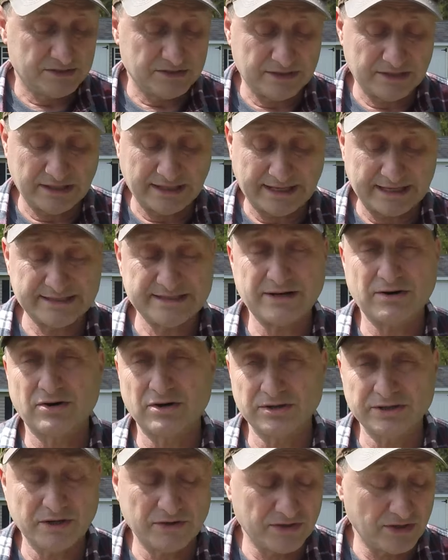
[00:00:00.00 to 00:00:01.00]
Like I said
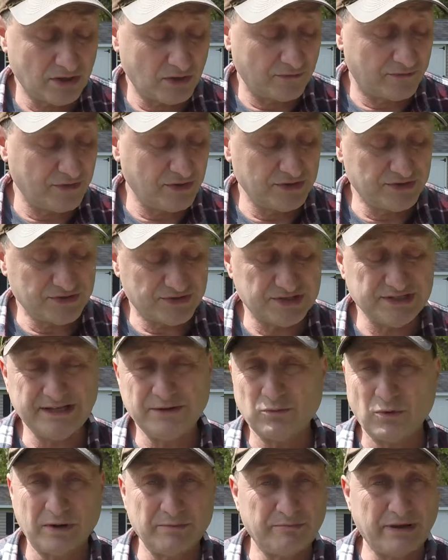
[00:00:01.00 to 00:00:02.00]
earlier though, if you just
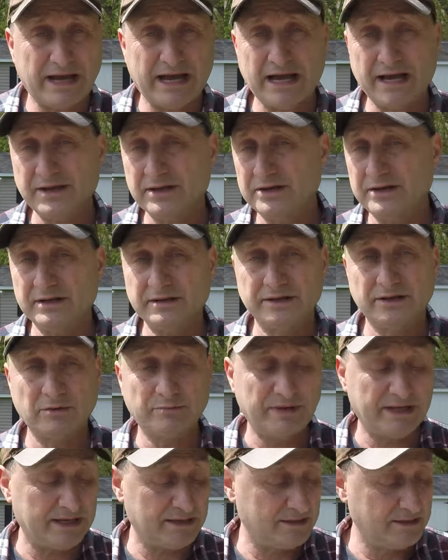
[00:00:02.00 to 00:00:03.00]
need one bag, you need a little
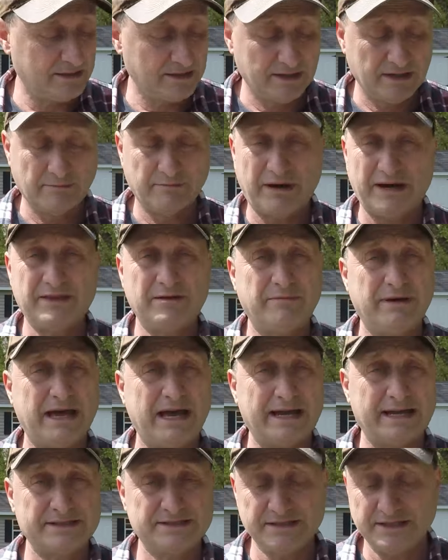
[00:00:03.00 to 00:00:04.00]
bit, buy the
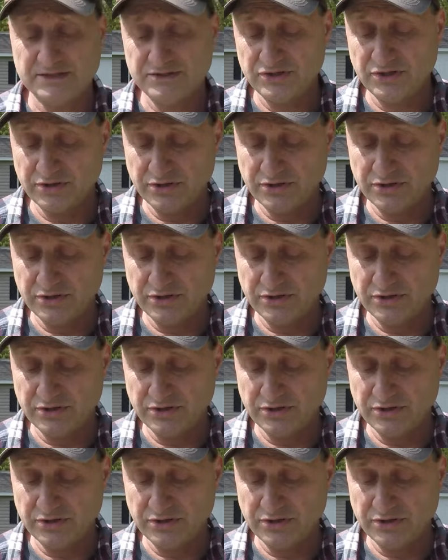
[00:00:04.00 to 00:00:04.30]
bag, it's easier.